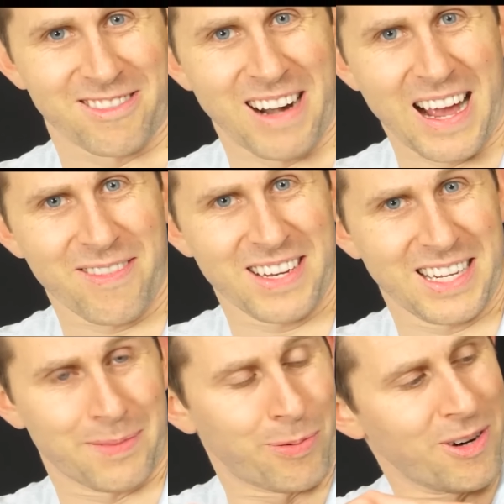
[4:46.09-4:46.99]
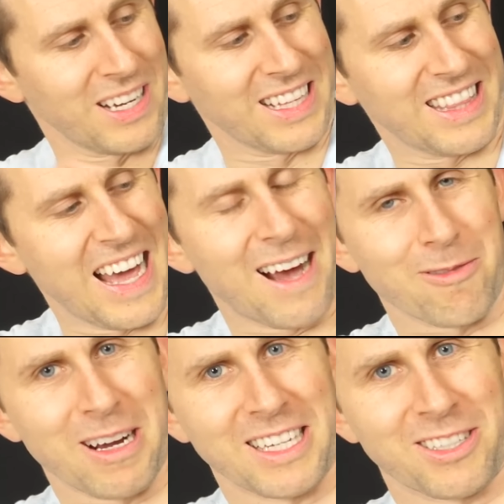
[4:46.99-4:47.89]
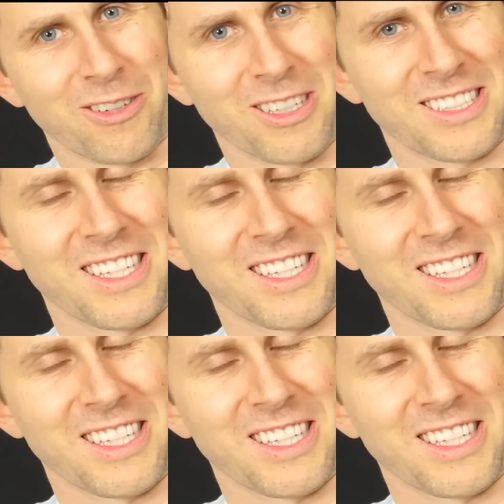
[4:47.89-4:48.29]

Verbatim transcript: gravity is pointing that way towards